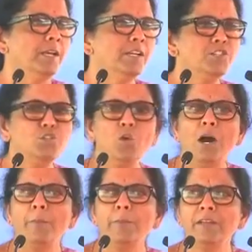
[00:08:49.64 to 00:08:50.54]
Is your
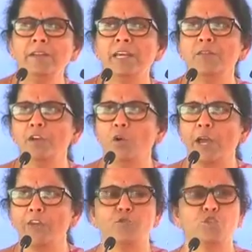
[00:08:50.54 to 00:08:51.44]
Army, Navy
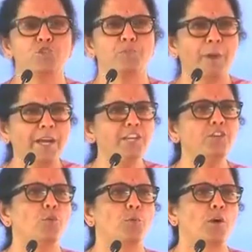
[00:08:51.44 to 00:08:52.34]
or Air Force
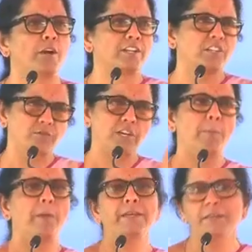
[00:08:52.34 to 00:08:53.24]
buying your product? If they
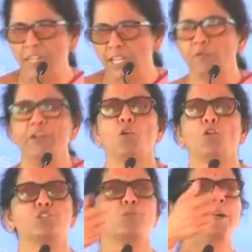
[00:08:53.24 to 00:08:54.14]
are buying, then we'll
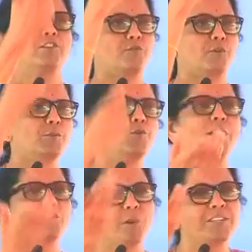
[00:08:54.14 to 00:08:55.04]
also buy it from you.
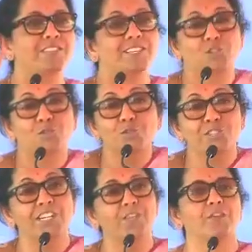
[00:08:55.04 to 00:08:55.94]
Otherwise, there's no
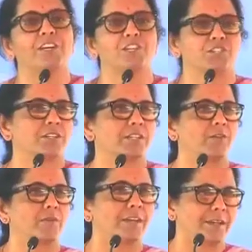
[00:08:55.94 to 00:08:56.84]
certification
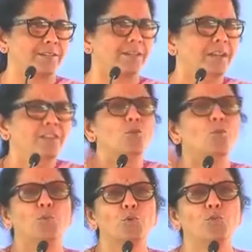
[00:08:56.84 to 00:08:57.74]
that we get,
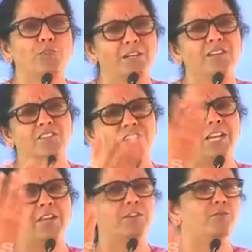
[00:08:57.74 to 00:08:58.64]
no proof that it is
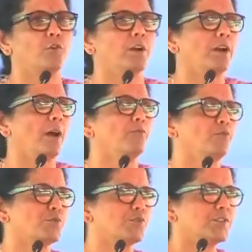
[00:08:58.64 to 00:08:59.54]
relevant for an armed
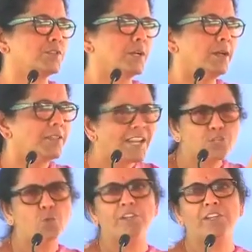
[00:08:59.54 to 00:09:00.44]
forces.
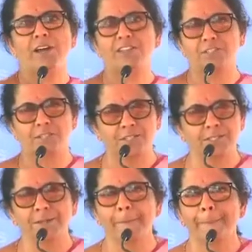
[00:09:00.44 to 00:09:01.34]
That's what they ask
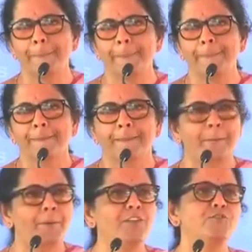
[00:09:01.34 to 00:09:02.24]
us.
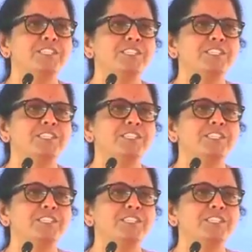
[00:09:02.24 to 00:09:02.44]
But if